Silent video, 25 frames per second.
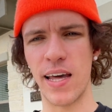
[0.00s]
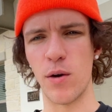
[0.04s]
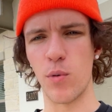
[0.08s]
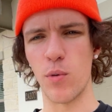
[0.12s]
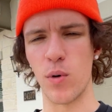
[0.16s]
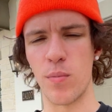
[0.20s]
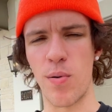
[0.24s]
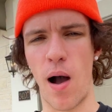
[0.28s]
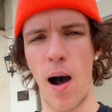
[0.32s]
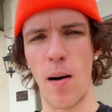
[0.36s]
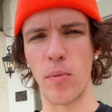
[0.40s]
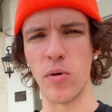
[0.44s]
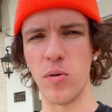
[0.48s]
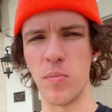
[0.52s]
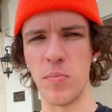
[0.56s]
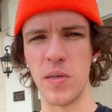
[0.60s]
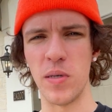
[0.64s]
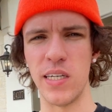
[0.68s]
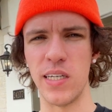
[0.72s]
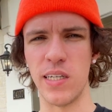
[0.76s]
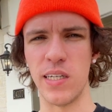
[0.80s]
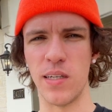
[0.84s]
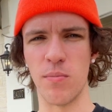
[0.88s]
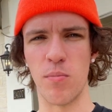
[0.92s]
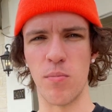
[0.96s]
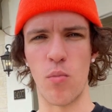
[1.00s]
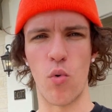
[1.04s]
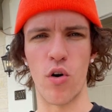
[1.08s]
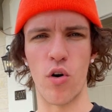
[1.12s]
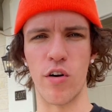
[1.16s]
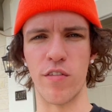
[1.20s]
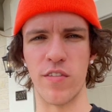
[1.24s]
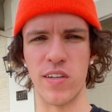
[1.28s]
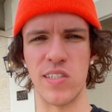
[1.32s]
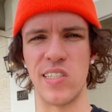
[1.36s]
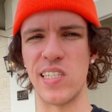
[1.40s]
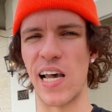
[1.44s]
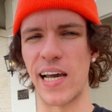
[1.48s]
it would probably be more
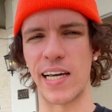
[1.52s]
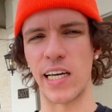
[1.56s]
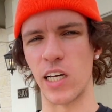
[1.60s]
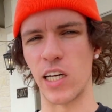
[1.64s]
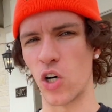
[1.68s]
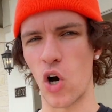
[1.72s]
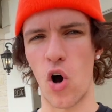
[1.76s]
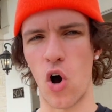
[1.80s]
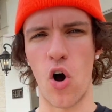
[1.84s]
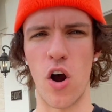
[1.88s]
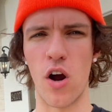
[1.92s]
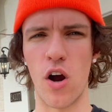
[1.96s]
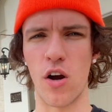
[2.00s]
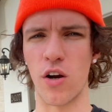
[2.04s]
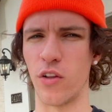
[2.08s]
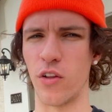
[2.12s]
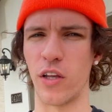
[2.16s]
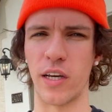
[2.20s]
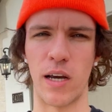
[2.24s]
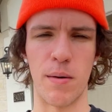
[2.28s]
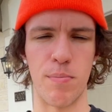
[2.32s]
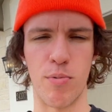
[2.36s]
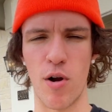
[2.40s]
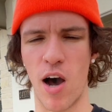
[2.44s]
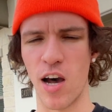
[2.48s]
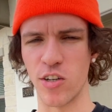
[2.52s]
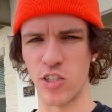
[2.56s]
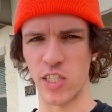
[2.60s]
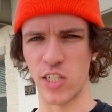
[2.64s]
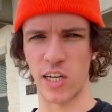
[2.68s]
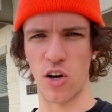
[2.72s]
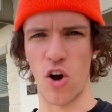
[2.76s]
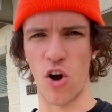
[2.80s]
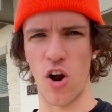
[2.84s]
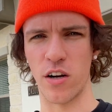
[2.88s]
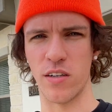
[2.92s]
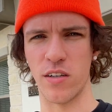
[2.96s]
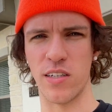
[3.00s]
of a second car or like a project
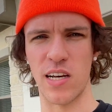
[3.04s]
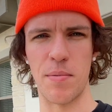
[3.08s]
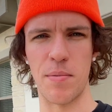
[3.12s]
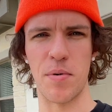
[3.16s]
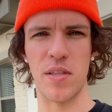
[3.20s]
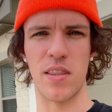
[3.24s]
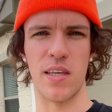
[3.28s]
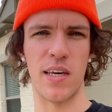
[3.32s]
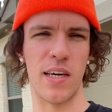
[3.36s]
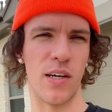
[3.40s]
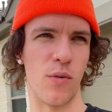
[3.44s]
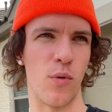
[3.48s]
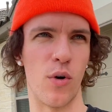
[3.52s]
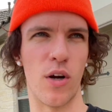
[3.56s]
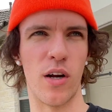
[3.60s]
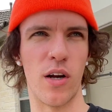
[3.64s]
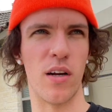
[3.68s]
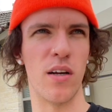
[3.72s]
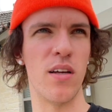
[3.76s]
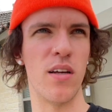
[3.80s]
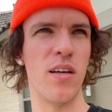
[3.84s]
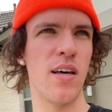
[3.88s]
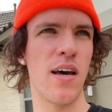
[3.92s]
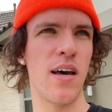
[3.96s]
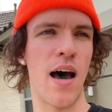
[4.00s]
car type of thing where